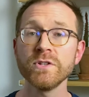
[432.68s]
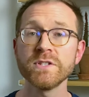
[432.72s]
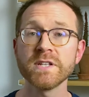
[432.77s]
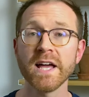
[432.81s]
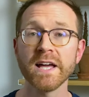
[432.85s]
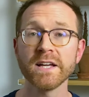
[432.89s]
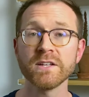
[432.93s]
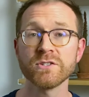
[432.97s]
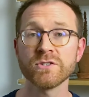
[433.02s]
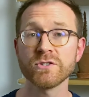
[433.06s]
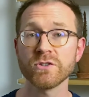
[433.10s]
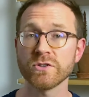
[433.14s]

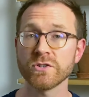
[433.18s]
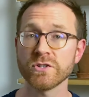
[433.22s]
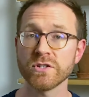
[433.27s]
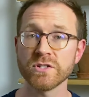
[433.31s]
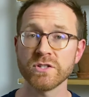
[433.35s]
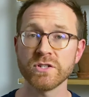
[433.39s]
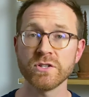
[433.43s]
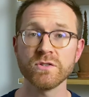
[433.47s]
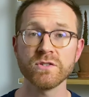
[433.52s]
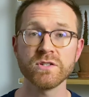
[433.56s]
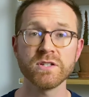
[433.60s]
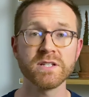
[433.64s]
text
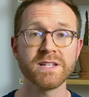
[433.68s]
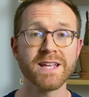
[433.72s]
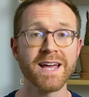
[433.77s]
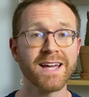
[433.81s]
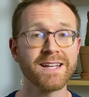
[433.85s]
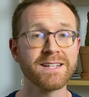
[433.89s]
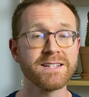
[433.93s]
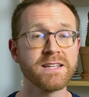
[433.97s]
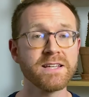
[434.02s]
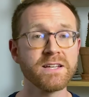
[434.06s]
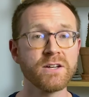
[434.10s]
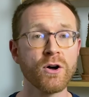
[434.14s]
searches use a
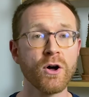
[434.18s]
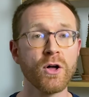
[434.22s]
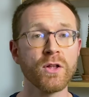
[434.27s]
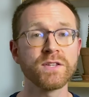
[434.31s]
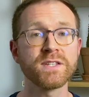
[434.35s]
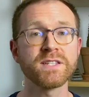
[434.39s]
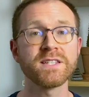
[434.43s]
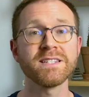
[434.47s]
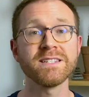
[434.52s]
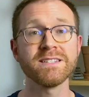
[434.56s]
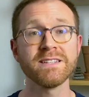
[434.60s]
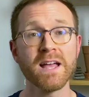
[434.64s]
technique called
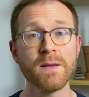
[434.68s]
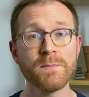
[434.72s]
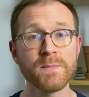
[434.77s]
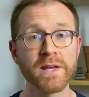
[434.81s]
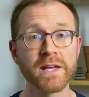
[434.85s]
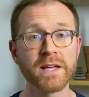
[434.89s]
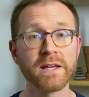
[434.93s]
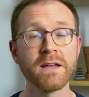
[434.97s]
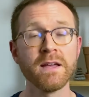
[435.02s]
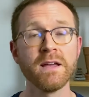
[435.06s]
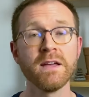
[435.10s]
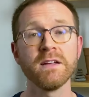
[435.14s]

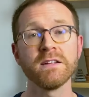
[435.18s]
stemming